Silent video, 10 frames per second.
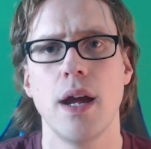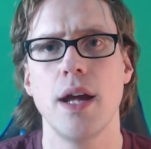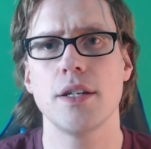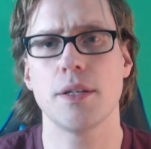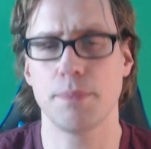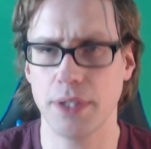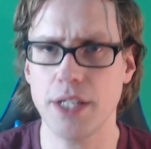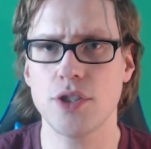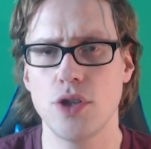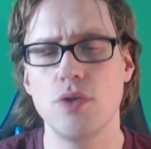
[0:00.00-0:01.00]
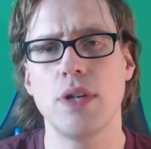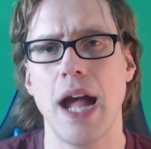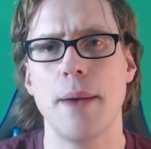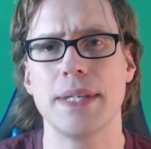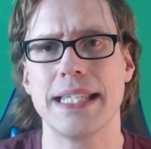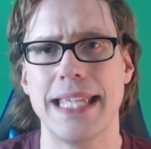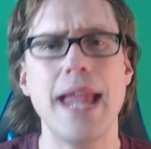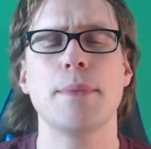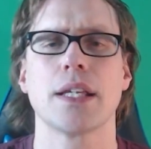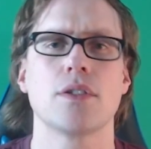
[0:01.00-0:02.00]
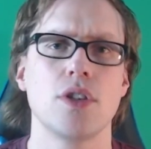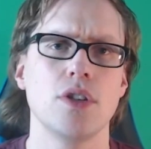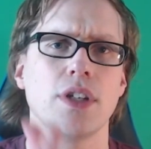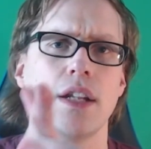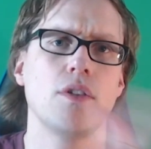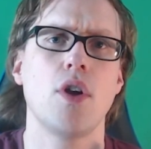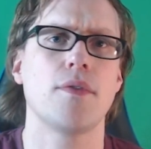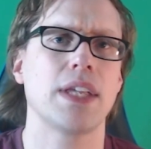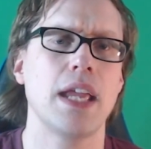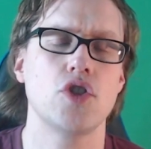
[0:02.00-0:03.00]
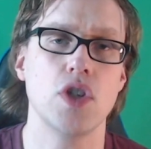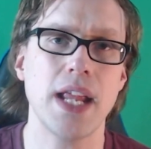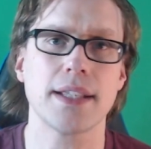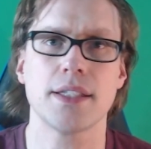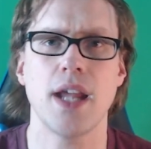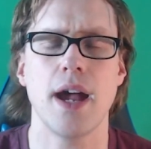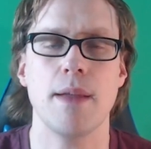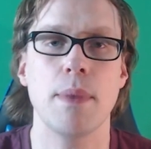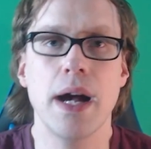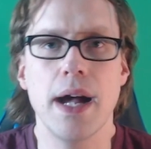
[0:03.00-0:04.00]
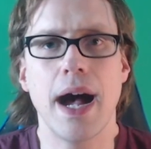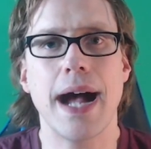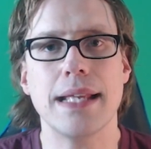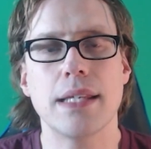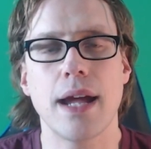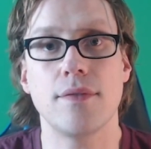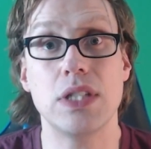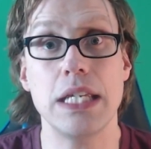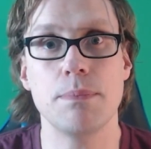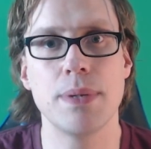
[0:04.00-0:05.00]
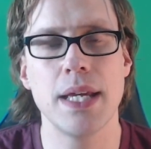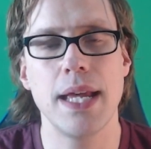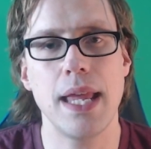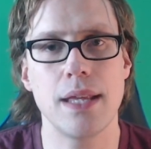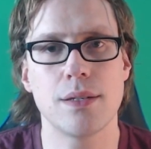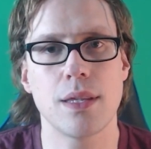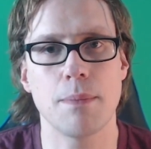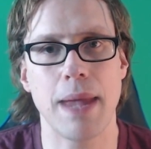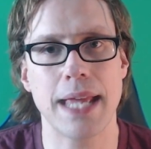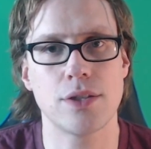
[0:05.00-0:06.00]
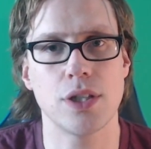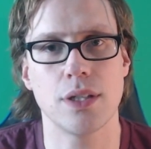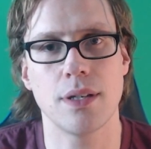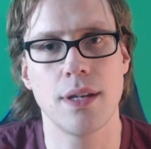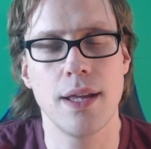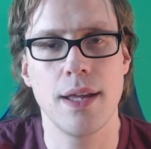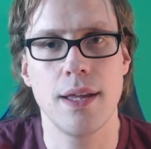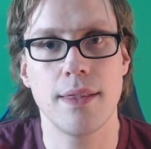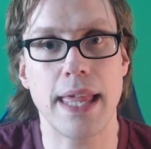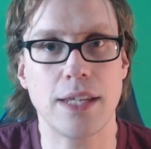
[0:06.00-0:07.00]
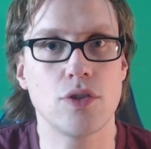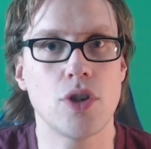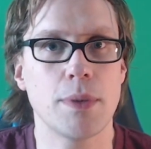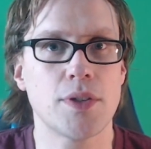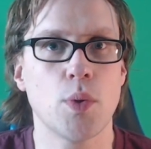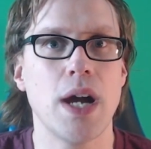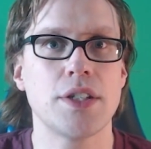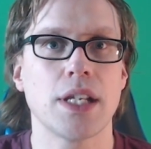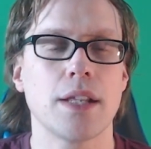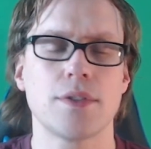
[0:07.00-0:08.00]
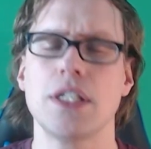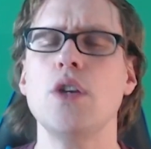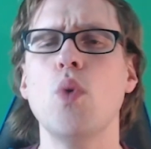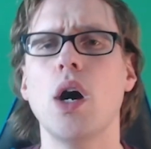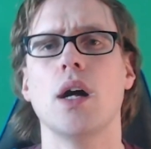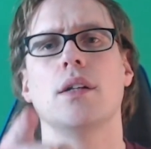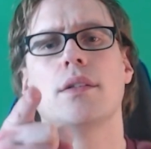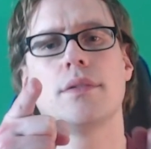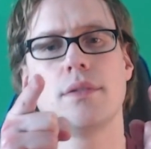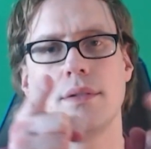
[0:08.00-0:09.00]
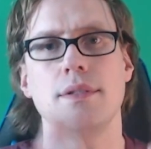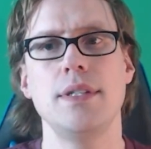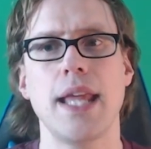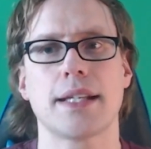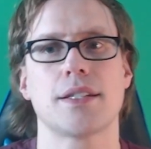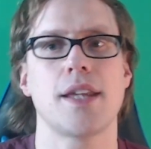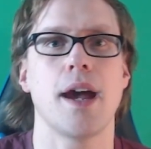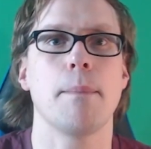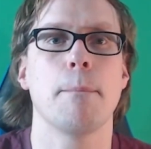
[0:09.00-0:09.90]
to Plus 2 Comedy Gaming, so you'll get a notification next time I dive deep into the mansion. Thank you so much for watching, and I'll see you all next time.